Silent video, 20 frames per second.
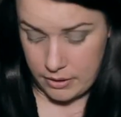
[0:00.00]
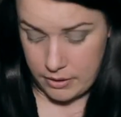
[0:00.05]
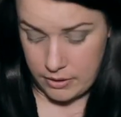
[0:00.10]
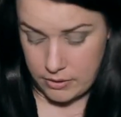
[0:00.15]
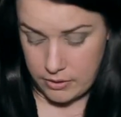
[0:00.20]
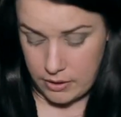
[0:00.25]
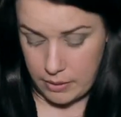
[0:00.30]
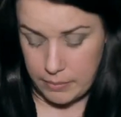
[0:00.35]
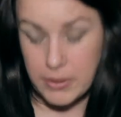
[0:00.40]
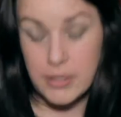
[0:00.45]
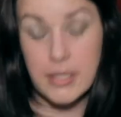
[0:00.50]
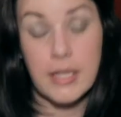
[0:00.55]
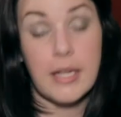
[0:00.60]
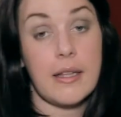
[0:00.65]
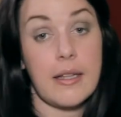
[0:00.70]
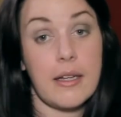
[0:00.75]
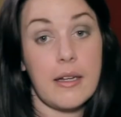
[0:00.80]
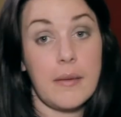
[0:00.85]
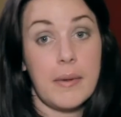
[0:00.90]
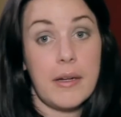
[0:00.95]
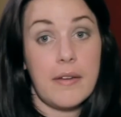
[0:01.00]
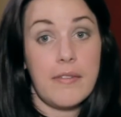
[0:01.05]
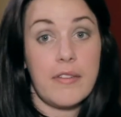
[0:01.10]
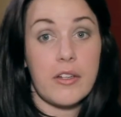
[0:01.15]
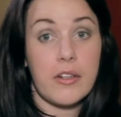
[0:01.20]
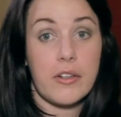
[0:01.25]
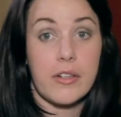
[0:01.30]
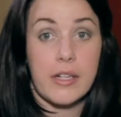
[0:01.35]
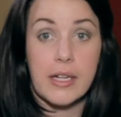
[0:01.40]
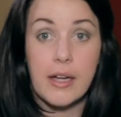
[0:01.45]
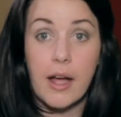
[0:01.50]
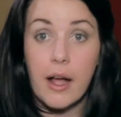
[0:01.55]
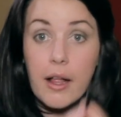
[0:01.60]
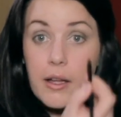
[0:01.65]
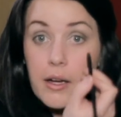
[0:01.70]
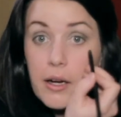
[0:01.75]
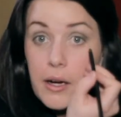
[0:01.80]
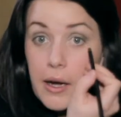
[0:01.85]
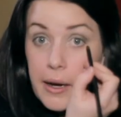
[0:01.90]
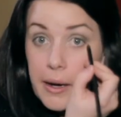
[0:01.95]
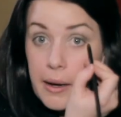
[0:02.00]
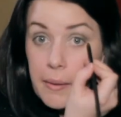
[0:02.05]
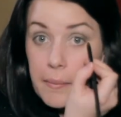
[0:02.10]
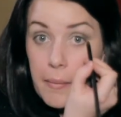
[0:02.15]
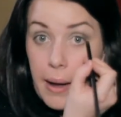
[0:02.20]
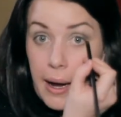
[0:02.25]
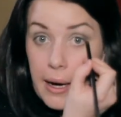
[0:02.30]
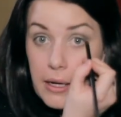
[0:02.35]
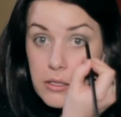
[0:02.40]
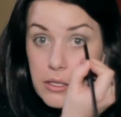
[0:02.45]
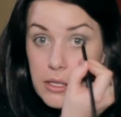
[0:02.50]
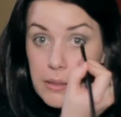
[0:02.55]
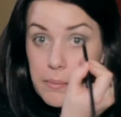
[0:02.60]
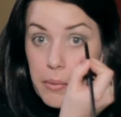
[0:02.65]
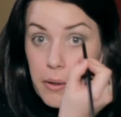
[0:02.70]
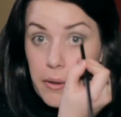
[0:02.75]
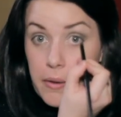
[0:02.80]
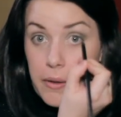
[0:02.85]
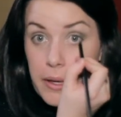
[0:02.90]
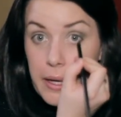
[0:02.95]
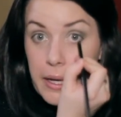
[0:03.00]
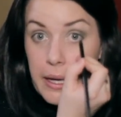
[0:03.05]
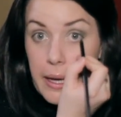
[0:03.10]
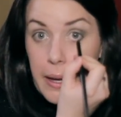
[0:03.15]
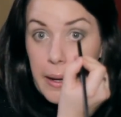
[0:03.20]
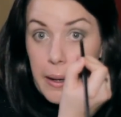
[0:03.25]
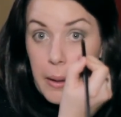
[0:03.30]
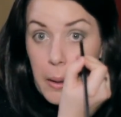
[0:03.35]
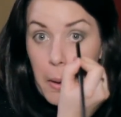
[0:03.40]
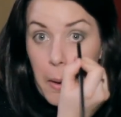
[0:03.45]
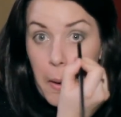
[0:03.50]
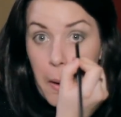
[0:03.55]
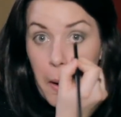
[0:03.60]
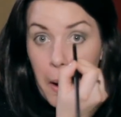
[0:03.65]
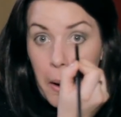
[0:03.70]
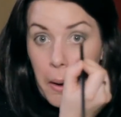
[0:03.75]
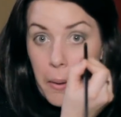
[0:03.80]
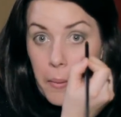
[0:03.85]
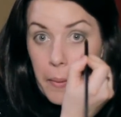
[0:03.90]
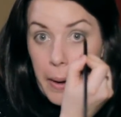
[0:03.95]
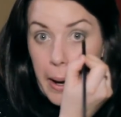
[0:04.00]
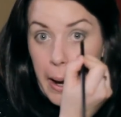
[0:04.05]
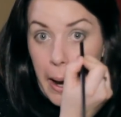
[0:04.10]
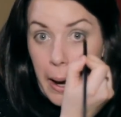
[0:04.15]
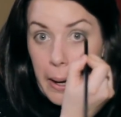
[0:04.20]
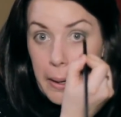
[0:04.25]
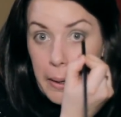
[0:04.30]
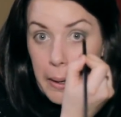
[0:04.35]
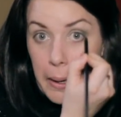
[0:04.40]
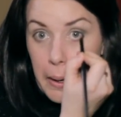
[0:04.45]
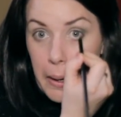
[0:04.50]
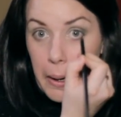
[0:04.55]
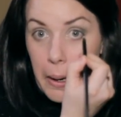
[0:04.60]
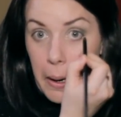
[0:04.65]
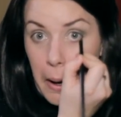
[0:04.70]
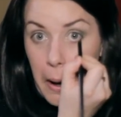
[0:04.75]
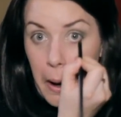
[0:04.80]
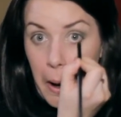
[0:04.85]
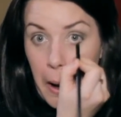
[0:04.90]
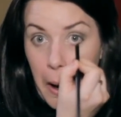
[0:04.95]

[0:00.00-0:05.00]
So I'm using a little bit of the green color, and I'm actually pulling it right under